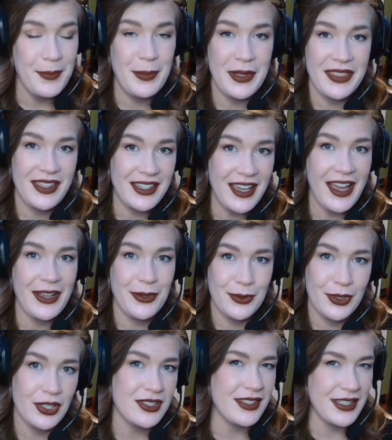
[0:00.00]
but the guy
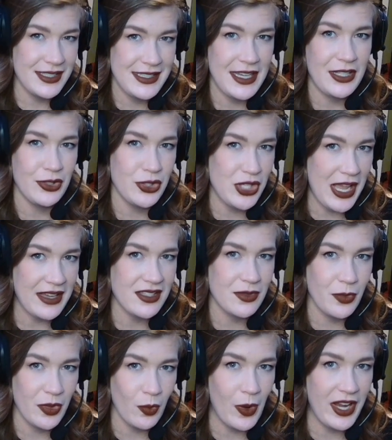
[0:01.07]
who looks like Daniel
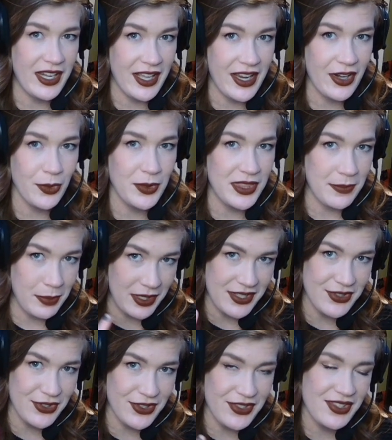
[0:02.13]
Jackson with white hair with the
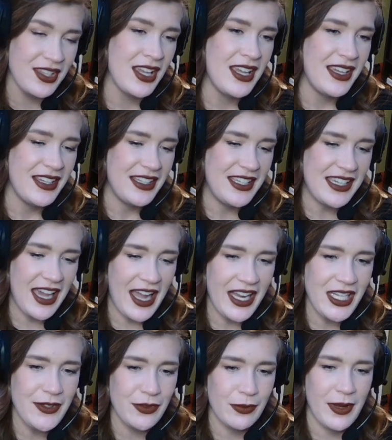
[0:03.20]
pistols, he
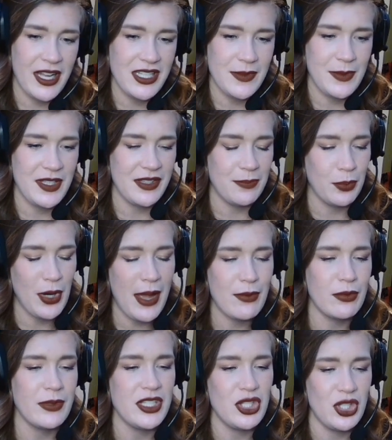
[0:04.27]
kind of reminds me, and
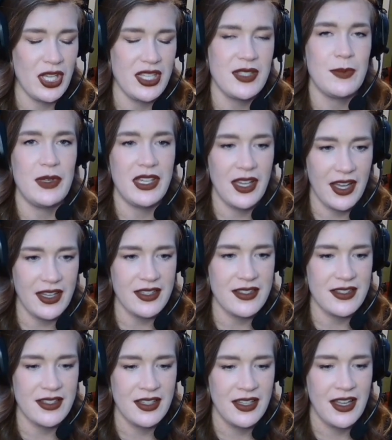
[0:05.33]
probably just
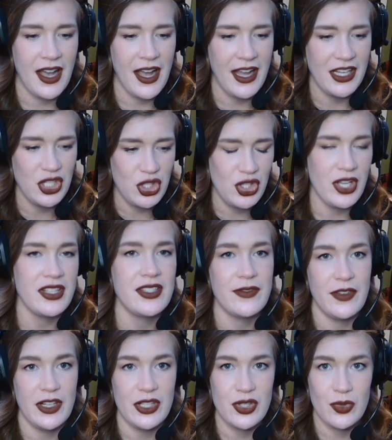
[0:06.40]
because I just
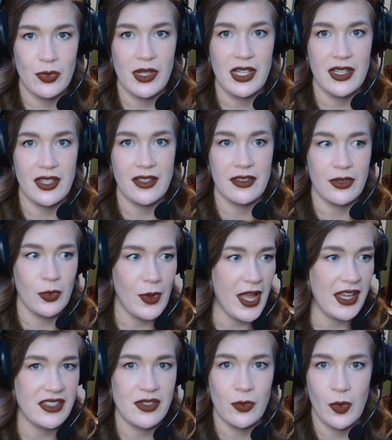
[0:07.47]
finished reading the
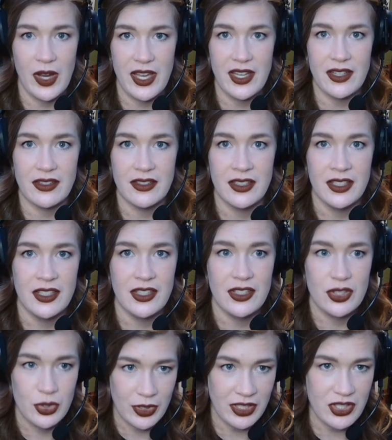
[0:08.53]
Wax and Wayne
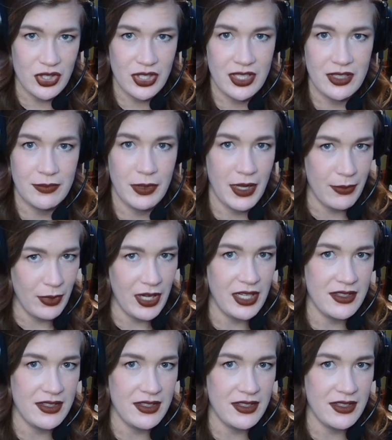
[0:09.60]
trilogy by Brandon